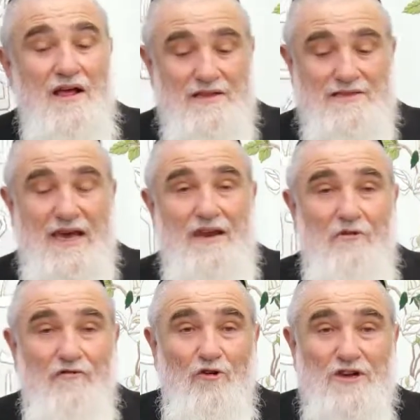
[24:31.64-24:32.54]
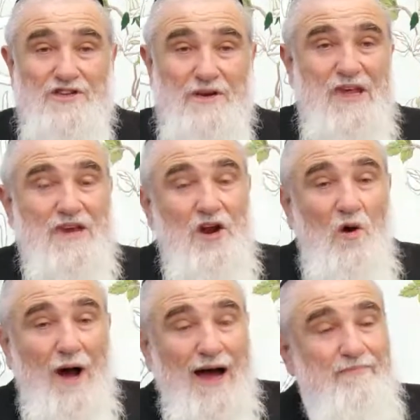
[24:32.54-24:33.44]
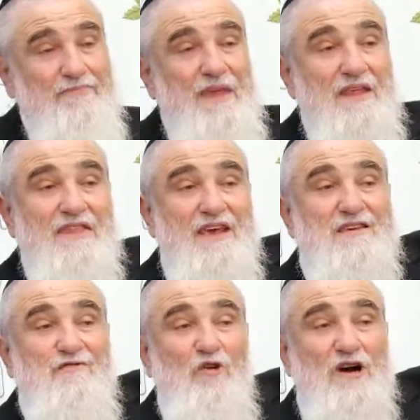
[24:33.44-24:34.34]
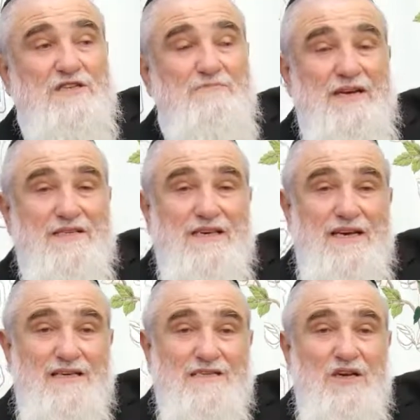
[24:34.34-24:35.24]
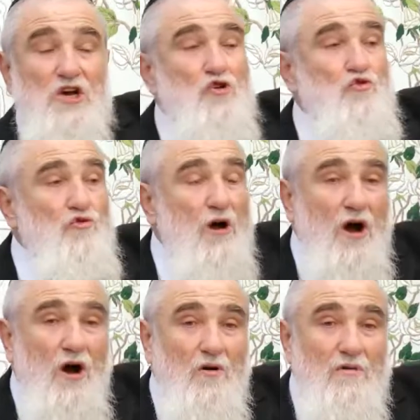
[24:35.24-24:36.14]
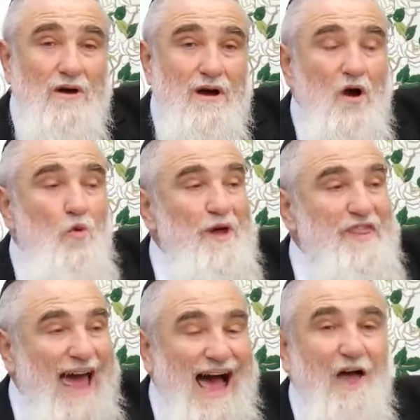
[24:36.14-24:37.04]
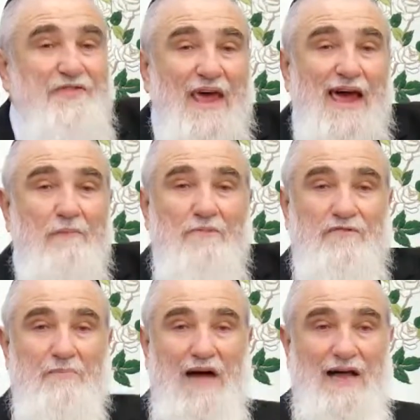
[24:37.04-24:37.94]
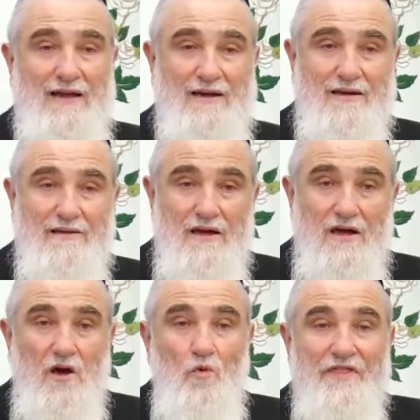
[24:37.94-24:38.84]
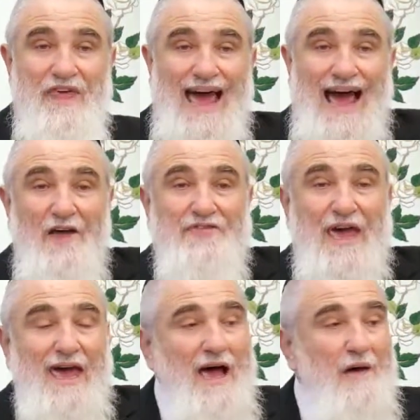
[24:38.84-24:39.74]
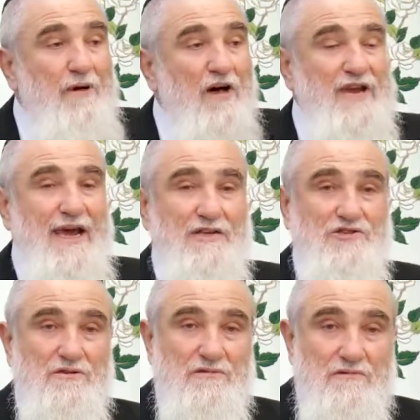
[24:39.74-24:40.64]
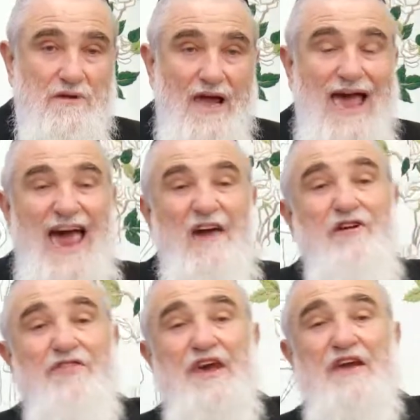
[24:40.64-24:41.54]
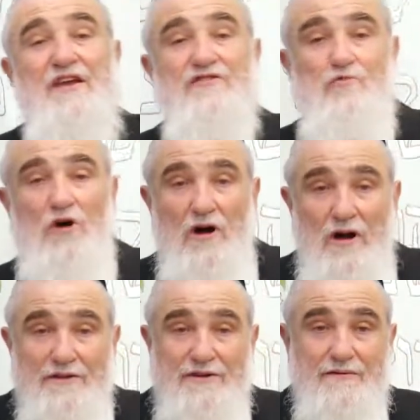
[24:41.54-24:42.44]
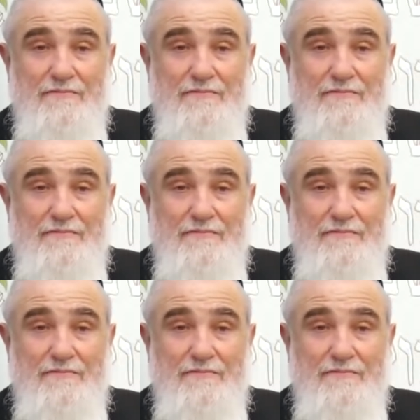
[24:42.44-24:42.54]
say to Meforshim that, you know what? These four species grow without the help of a malach, without the help of an angel. Everything in this world,